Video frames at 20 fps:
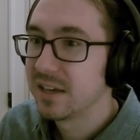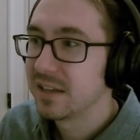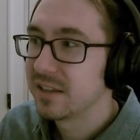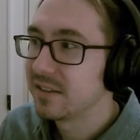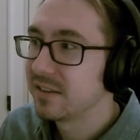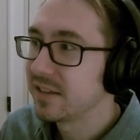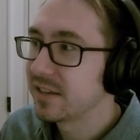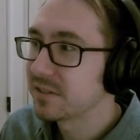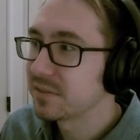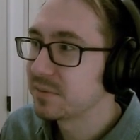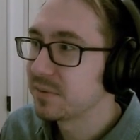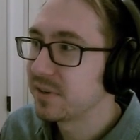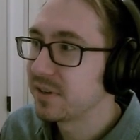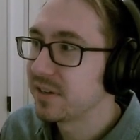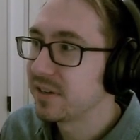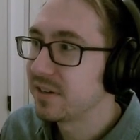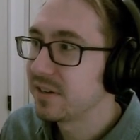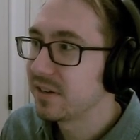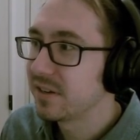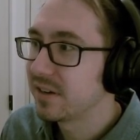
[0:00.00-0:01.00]
Next
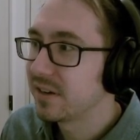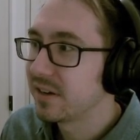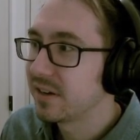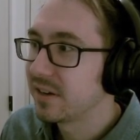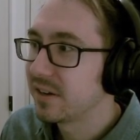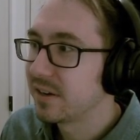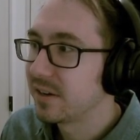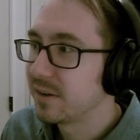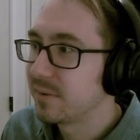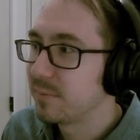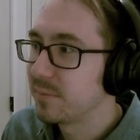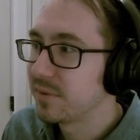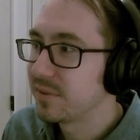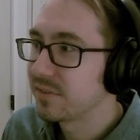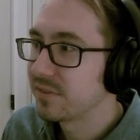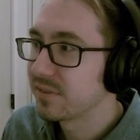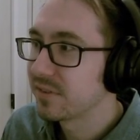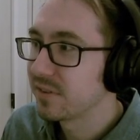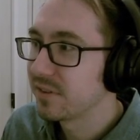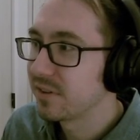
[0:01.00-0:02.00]
one,
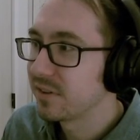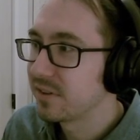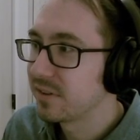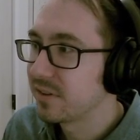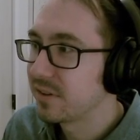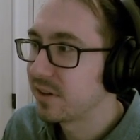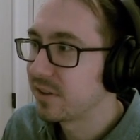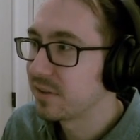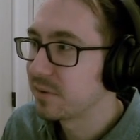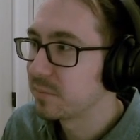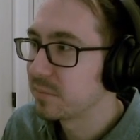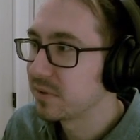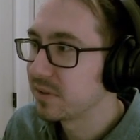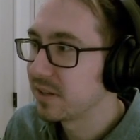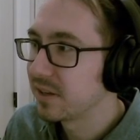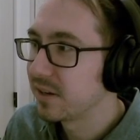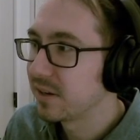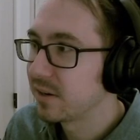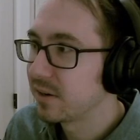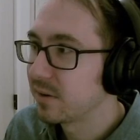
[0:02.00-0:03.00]
this other
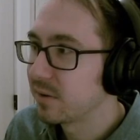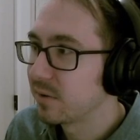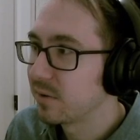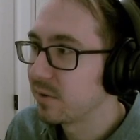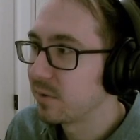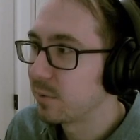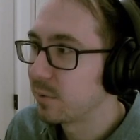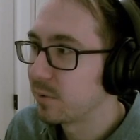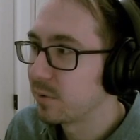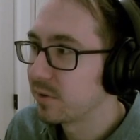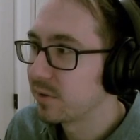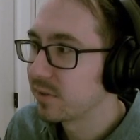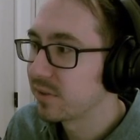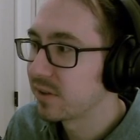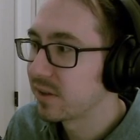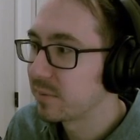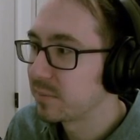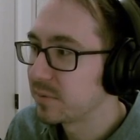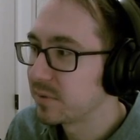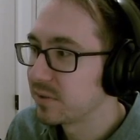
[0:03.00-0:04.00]
player,
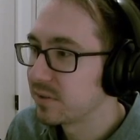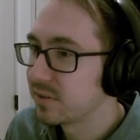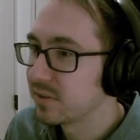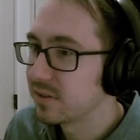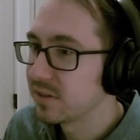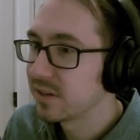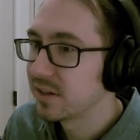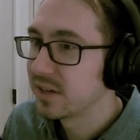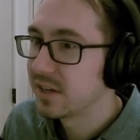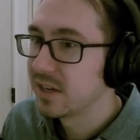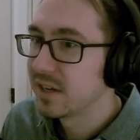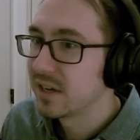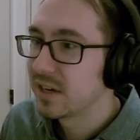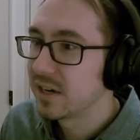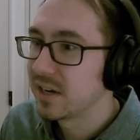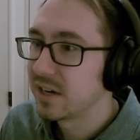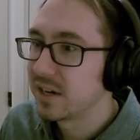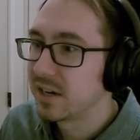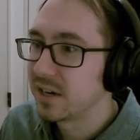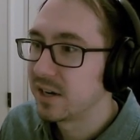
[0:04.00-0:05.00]
Ornithopter,
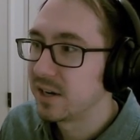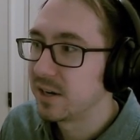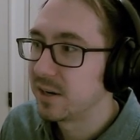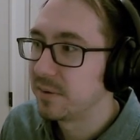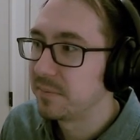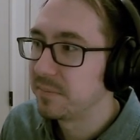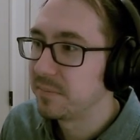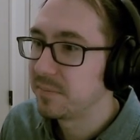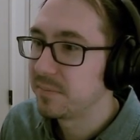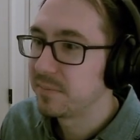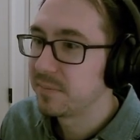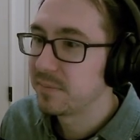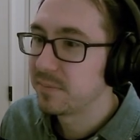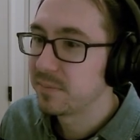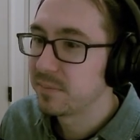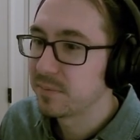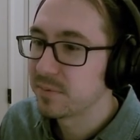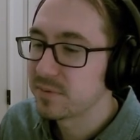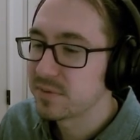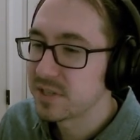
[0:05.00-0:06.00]
um,
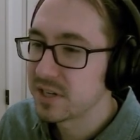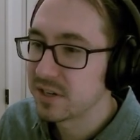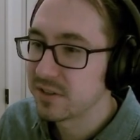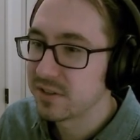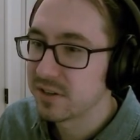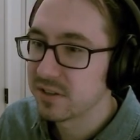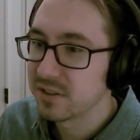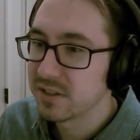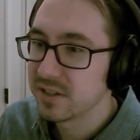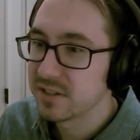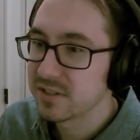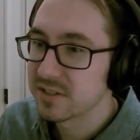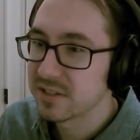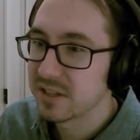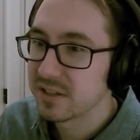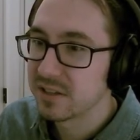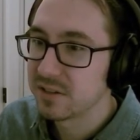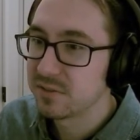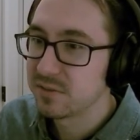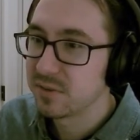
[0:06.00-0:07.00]
shared their list that
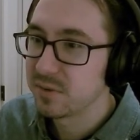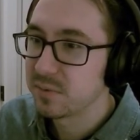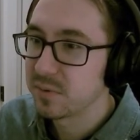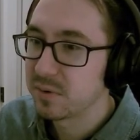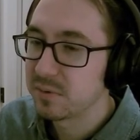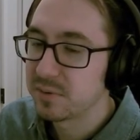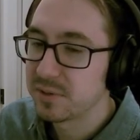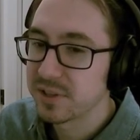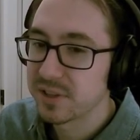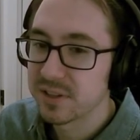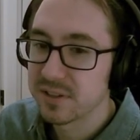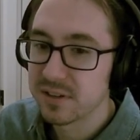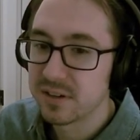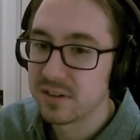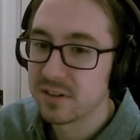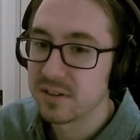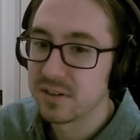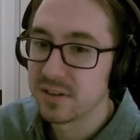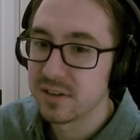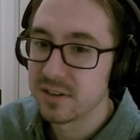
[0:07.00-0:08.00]
they're doing well with
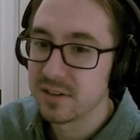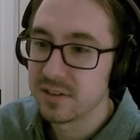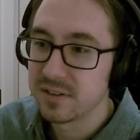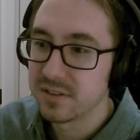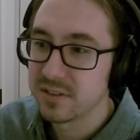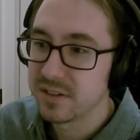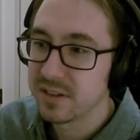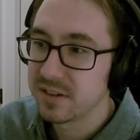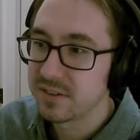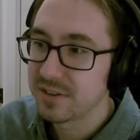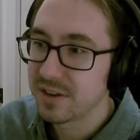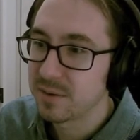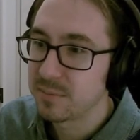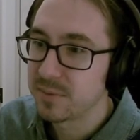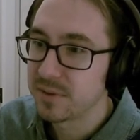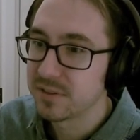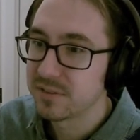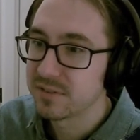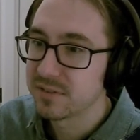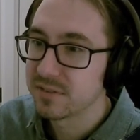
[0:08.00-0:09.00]
on in
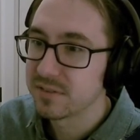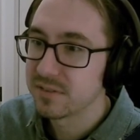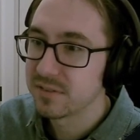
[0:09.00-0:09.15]
Timeless.